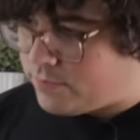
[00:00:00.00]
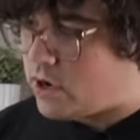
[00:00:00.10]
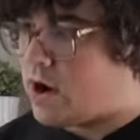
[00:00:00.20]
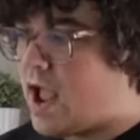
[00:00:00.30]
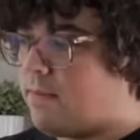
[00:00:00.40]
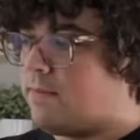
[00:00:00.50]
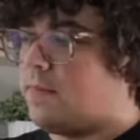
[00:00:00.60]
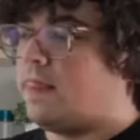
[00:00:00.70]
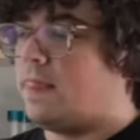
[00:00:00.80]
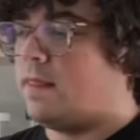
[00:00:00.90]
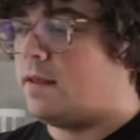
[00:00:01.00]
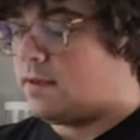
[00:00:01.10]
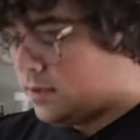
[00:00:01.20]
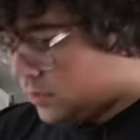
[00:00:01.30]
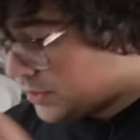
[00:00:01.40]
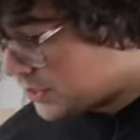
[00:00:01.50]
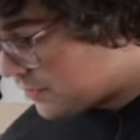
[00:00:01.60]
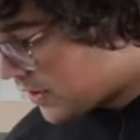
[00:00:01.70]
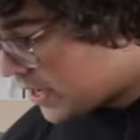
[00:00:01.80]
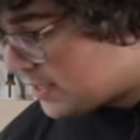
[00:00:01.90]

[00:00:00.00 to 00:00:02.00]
All right, which is a very